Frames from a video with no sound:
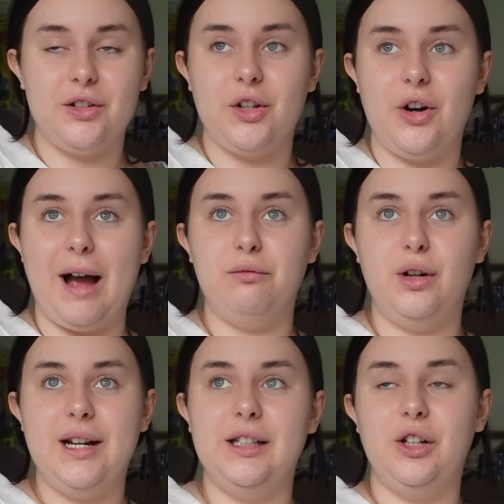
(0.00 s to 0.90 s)
So I'm
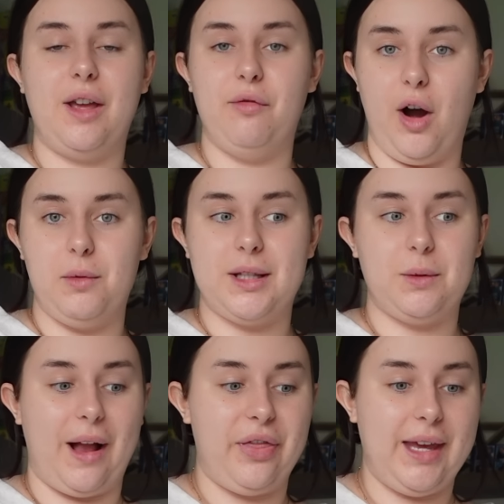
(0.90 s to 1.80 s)
really looking forward to
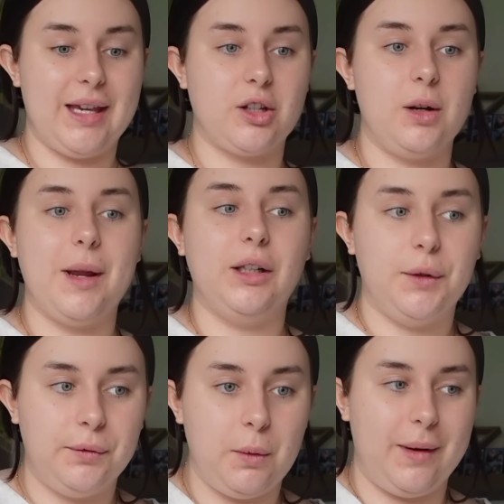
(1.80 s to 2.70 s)
it. I think it's gonna be a
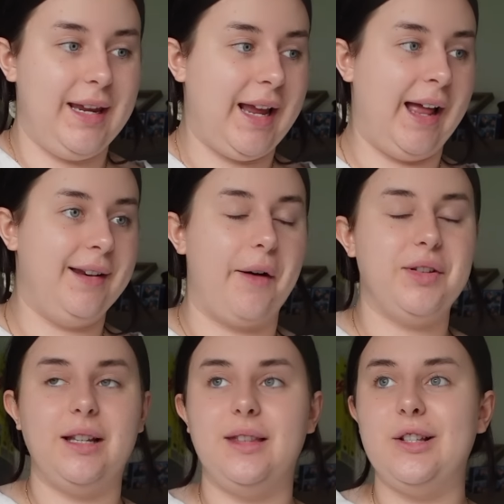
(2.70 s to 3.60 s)
lovely weekend. I've
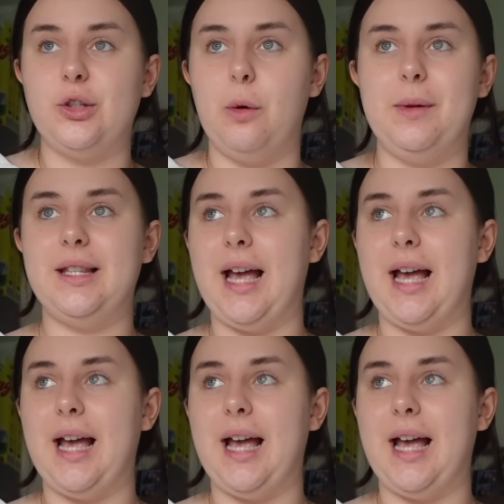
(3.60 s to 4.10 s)
said this so many